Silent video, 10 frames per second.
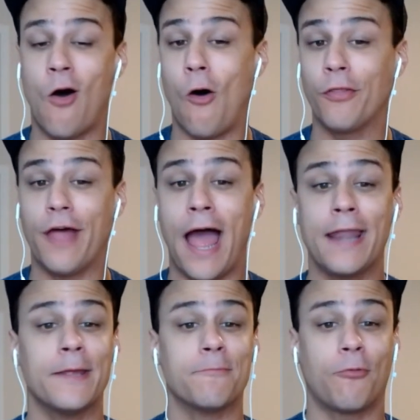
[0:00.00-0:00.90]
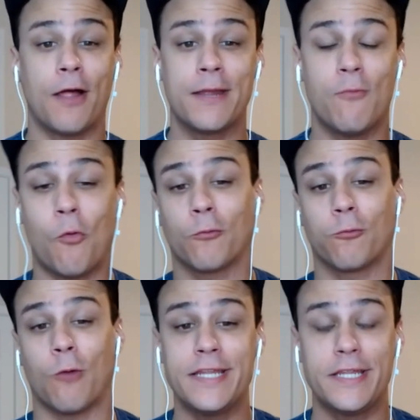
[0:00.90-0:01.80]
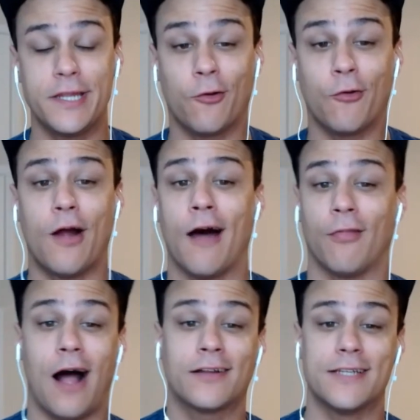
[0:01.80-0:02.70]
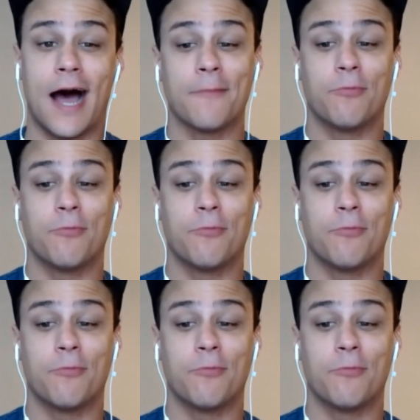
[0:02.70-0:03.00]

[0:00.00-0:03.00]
All that and plenty more right here on Locked On